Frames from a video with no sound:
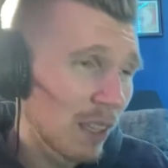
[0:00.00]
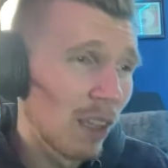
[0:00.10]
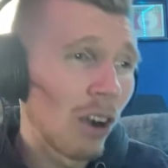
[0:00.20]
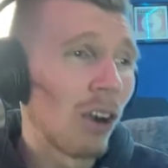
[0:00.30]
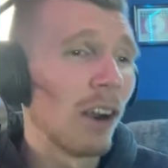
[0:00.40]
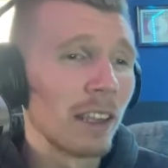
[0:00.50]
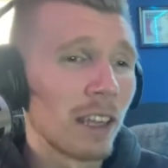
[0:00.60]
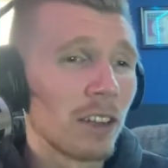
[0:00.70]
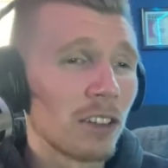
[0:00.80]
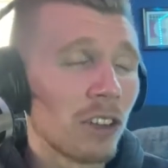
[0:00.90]
All right,
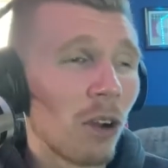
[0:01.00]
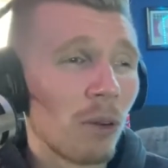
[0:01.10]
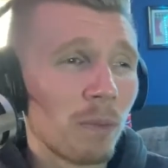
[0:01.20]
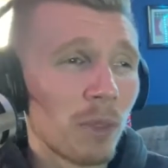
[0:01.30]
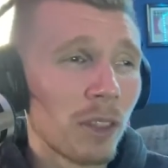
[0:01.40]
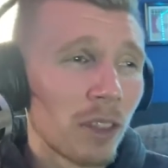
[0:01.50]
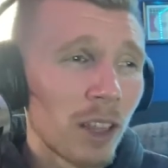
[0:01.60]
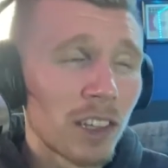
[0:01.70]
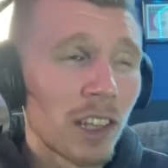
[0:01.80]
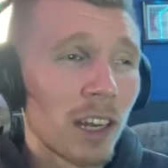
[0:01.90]
guys, so
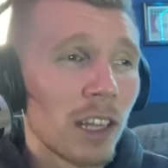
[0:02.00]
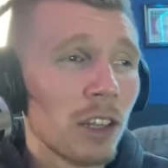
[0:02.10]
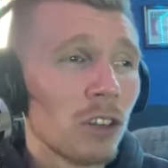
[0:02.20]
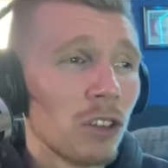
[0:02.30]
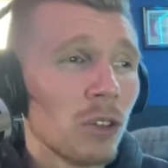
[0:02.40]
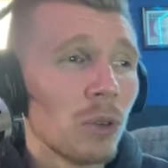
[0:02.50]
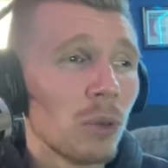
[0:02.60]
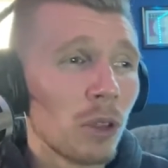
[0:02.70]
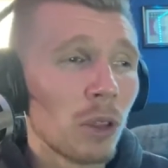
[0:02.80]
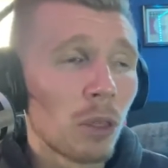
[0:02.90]
let's get into
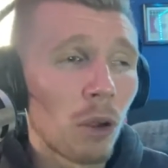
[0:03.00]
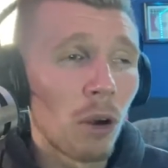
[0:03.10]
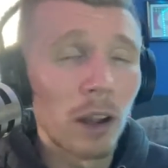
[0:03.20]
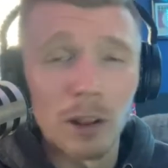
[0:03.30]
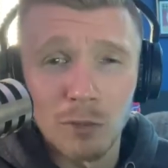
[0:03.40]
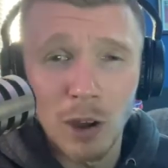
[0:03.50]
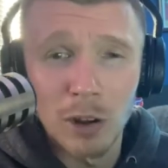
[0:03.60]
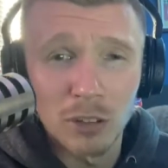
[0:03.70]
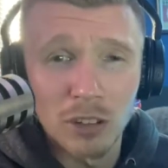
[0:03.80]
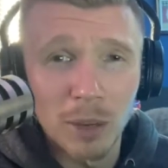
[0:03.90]
the third and
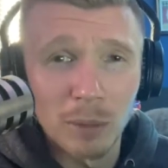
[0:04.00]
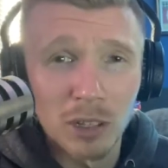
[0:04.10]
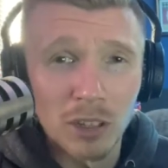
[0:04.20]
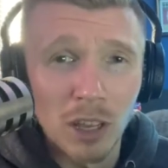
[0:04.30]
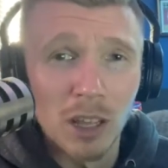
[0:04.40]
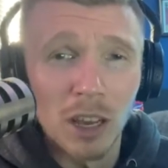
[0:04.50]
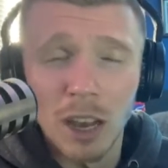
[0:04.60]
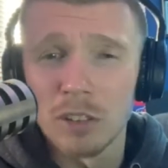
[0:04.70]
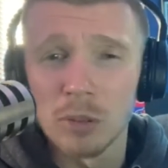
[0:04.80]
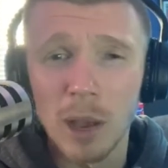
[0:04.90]
final segment
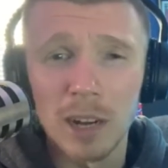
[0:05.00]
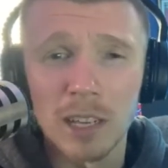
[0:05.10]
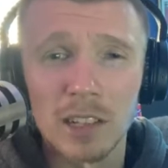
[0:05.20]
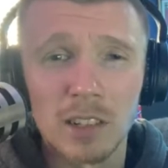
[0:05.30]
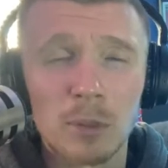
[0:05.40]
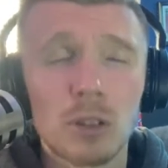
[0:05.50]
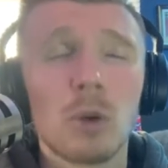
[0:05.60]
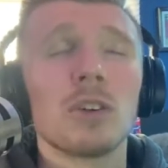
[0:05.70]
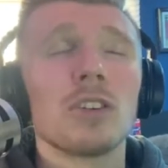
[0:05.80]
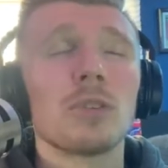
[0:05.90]
of this podcast episode,
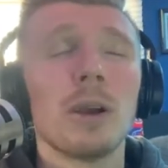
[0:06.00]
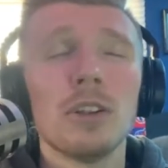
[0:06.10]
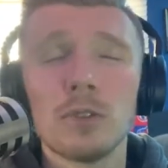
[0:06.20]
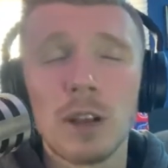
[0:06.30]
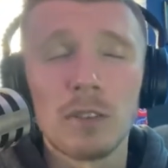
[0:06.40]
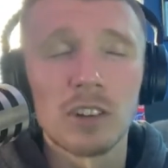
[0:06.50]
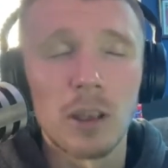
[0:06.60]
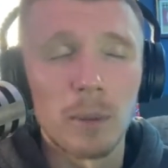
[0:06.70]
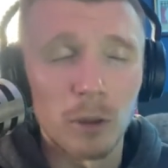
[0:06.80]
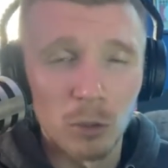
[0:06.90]
which is my new favorite
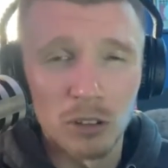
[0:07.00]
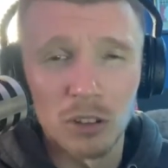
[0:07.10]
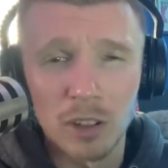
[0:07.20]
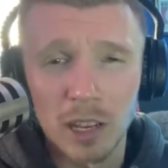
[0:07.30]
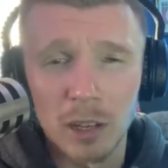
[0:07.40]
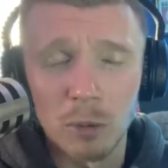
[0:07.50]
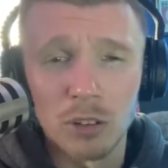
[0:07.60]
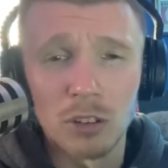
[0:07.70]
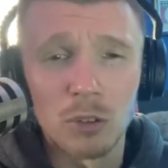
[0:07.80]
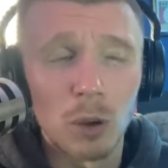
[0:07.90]
segment, which
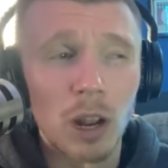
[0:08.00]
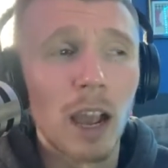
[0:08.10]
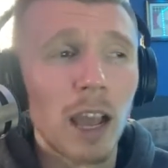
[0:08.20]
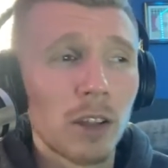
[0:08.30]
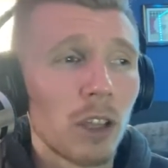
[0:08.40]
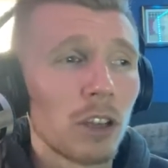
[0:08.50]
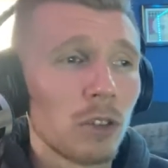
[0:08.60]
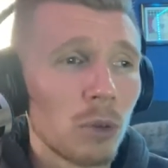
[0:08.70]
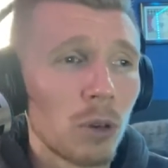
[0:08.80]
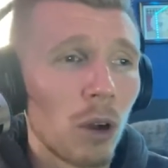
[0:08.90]
is what I like
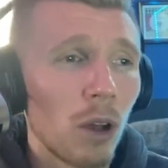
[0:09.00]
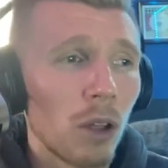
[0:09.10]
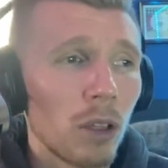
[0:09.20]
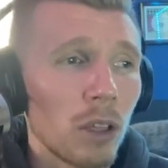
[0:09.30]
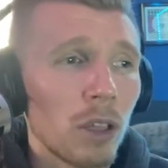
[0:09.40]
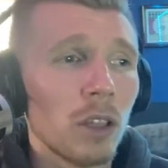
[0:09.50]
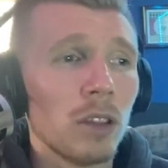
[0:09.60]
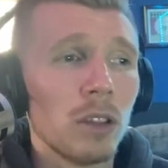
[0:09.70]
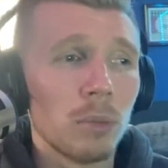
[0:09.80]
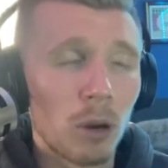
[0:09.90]
to call
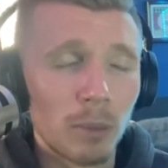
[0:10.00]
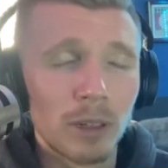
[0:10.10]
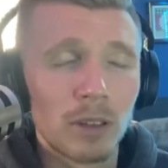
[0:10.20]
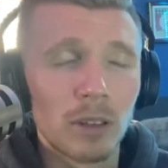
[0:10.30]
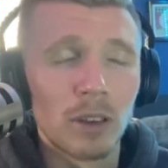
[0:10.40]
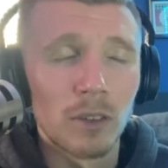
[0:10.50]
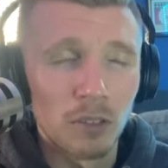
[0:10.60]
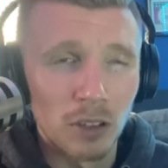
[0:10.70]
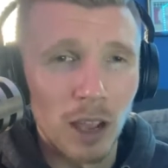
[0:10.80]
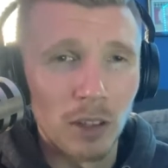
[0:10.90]
the moment of
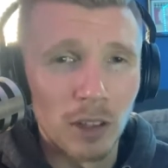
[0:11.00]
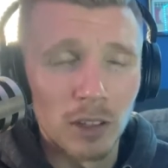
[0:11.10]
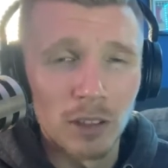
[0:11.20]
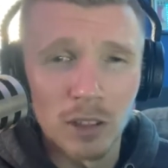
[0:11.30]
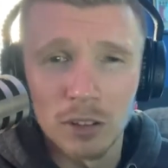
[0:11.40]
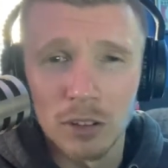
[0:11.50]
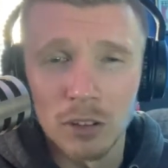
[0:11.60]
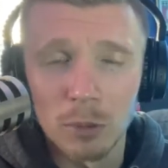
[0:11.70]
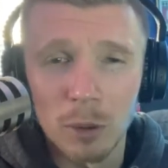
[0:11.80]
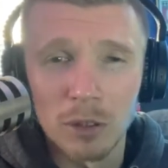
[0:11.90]
silence. This
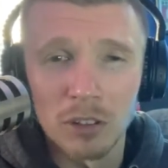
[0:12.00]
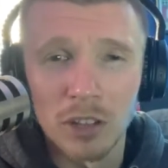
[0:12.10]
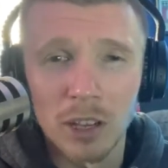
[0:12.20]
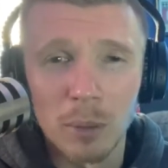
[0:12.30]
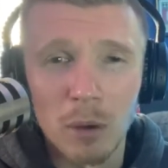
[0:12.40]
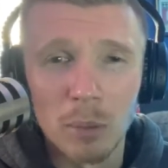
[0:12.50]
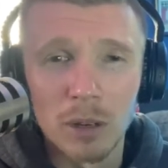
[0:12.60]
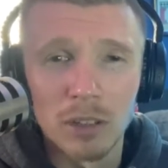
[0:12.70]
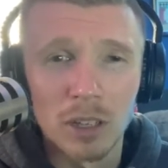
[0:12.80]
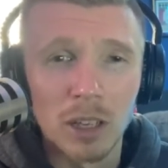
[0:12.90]
is where we just take a
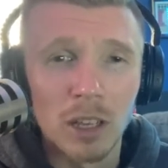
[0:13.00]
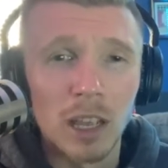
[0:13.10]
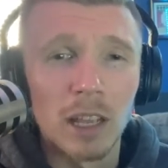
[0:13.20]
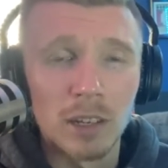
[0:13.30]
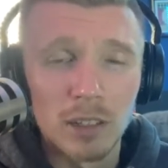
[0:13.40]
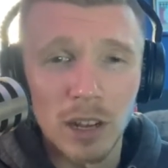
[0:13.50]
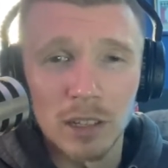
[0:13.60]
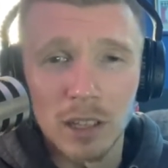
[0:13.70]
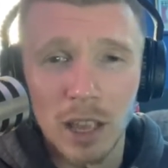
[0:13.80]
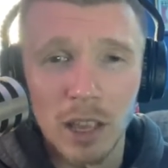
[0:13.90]
moment and
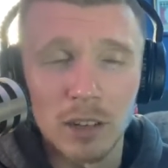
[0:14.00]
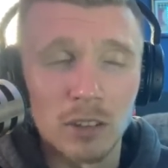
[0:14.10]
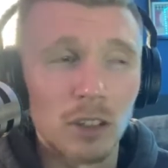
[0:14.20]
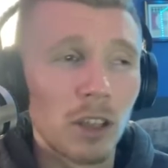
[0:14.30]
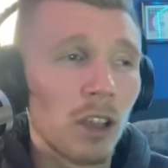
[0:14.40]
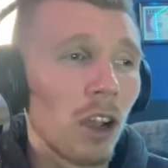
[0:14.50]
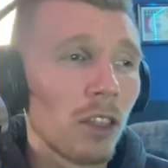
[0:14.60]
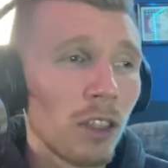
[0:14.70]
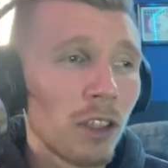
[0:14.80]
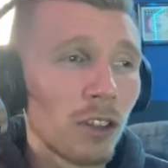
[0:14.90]
dedicate
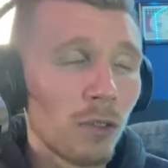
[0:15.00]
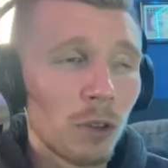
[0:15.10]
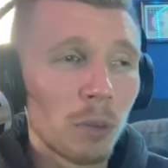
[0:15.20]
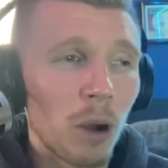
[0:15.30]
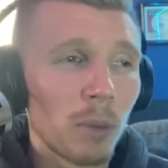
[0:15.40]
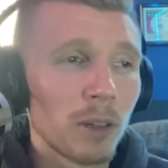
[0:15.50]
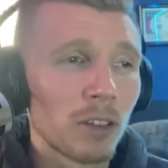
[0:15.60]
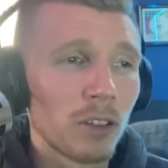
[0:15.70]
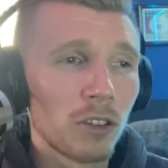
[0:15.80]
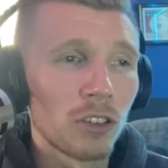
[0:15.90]
these few
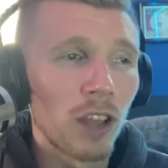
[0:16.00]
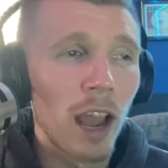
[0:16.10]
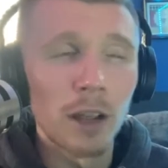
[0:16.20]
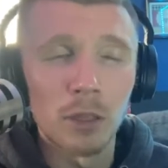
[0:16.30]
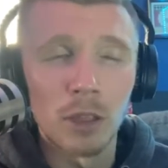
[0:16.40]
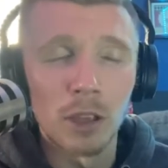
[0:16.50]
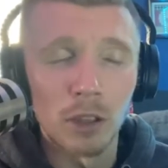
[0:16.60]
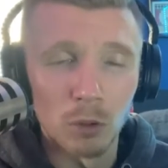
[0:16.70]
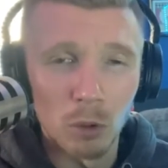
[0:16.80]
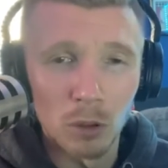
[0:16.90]
moments to just anything
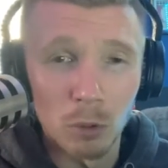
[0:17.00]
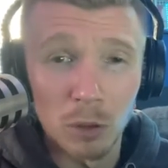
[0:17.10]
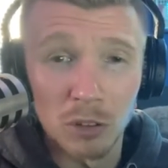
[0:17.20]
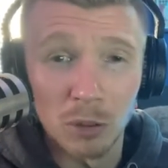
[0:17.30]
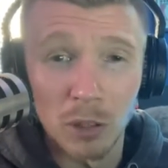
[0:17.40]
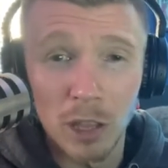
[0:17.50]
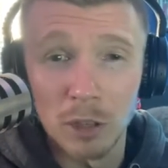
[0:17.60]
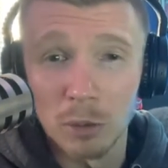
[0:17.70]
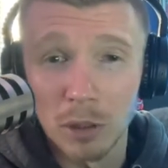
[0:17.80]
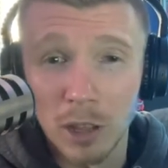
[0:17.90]
in the world of WOSO that
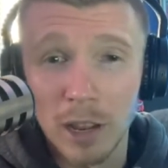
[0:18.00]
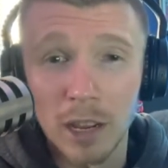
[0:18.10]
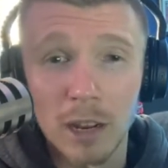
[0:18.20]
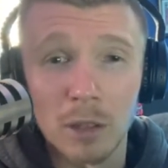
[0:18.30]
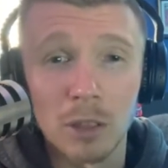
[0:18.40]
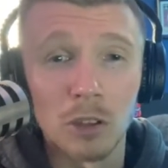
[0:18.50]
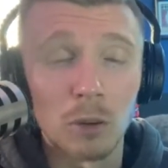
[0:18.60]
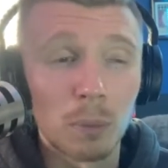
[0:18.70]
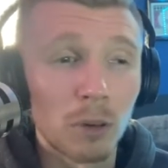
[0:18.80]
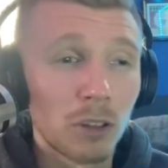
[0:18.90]
you would like, anything you
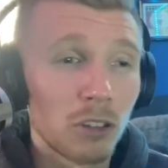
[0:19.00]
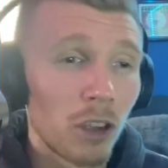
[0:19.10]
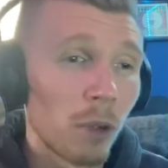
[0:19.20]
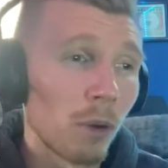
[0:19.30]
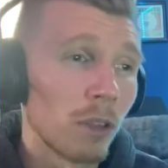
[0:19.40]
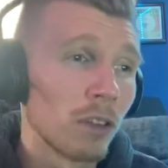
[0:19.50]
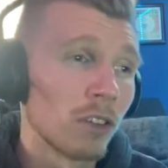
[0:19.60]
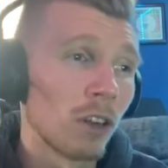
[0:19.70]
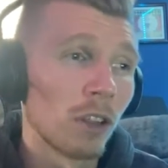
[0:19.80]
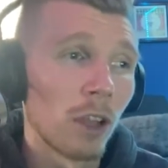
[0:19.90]
appreciate, whether it's
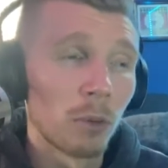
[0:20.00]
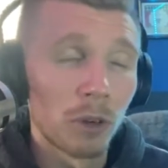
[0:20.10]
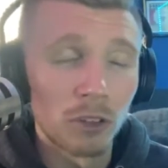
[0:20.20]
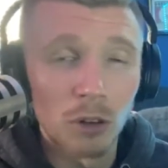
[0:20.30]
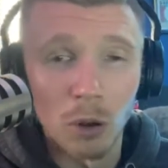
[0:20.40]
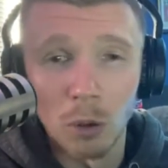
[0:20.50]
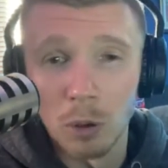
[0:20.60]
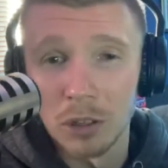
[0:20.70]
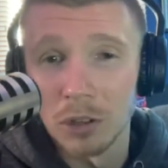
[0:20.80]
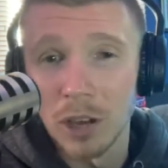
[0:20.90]
Caroline Weir's goal,
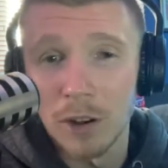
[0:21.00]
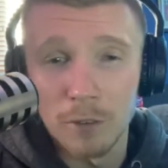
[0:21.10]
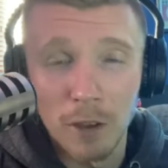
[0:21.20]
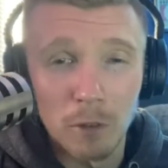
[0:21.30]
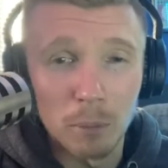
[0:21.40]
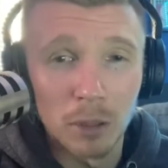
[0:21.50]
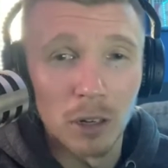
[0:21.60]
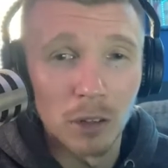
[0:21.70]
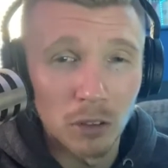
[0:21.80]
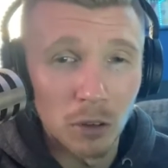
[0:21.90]
whether you got a favorite
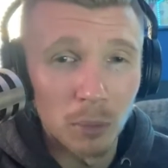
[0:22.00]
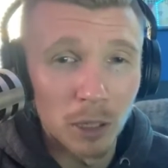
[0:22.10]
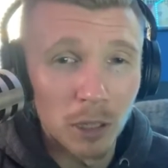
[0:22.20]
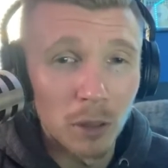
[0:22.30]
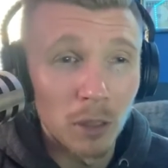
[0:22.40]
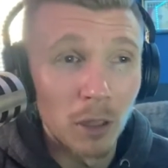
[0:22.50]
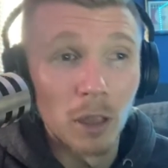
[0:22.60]
player like Tobin Heath.